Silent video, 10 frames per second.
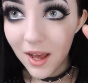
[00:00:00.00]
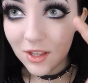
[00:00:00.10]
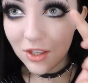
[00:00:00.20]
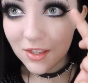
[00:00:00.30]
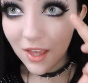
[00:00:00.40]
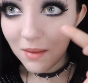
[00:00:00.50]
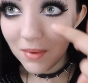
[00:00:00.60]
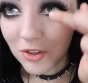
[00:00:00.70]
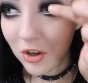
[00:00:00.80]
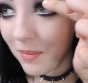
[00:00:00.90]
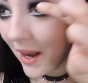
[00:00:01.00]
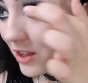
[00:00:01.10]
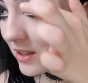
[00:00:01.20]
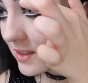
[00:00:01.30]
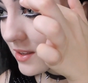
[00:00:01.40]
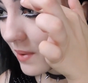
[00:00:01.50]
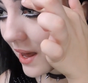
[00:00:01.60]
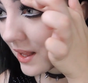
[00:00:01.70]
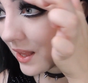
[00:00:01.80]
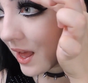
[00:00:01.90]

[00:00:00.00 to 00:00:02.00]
I just curled my top lashes as well.